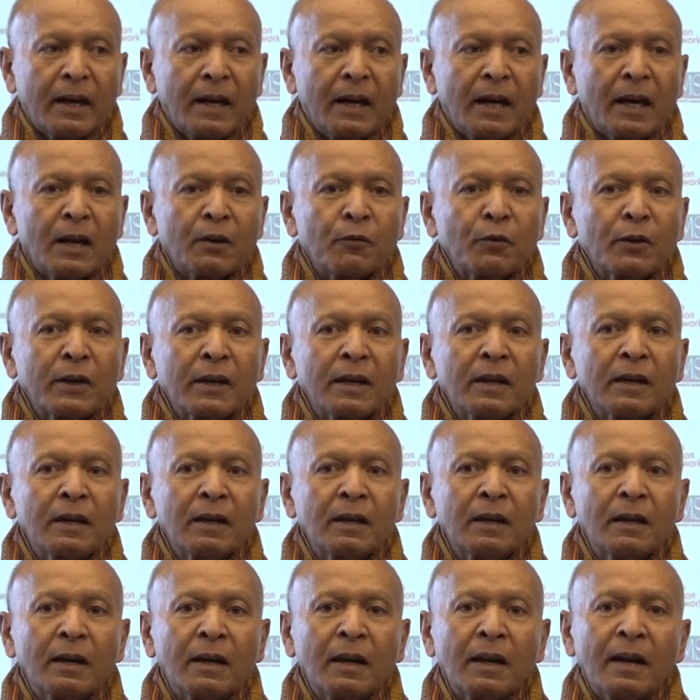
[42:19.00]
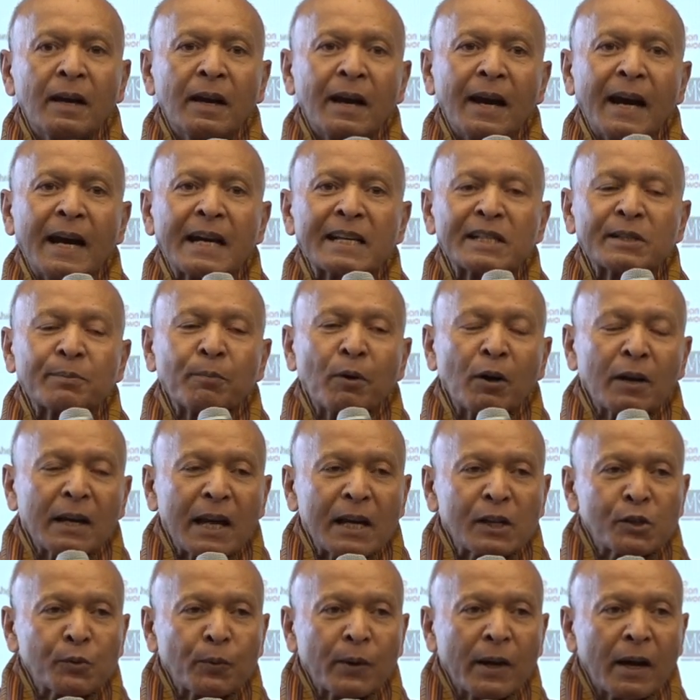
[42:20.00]
And we, as small
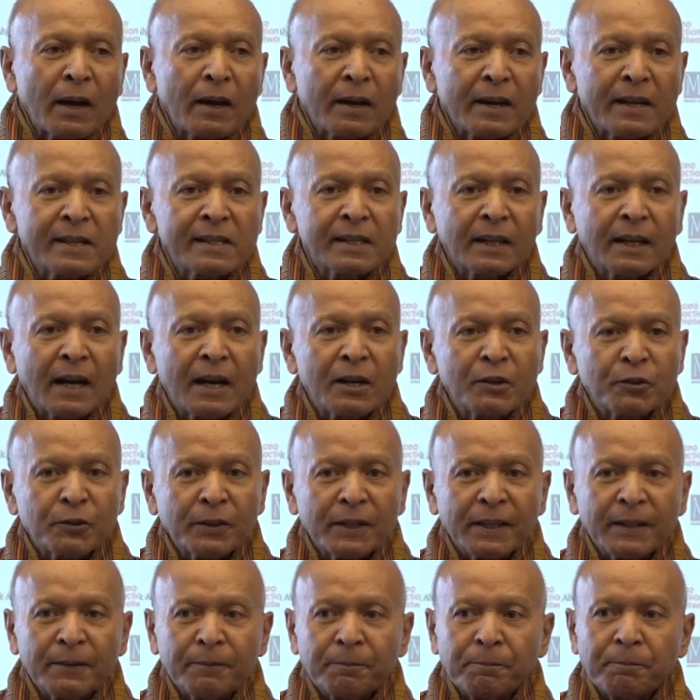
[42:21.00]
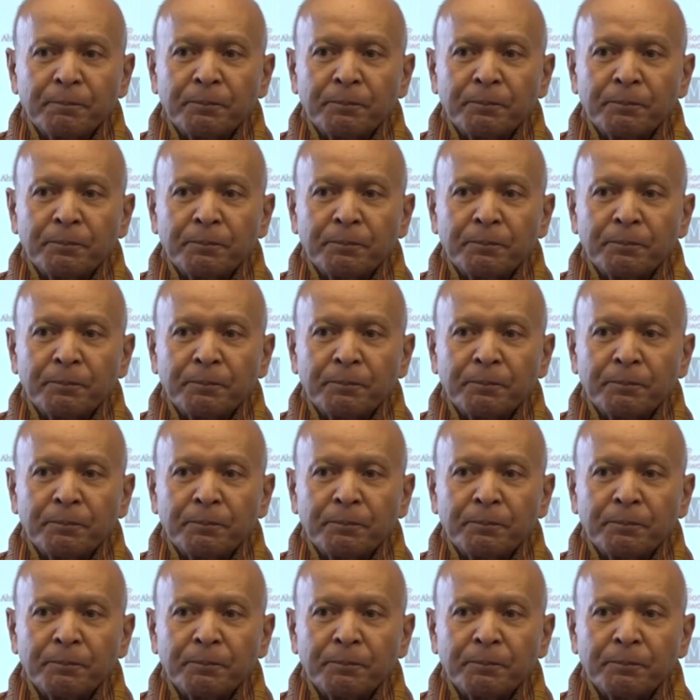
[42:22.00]
as we are as a country,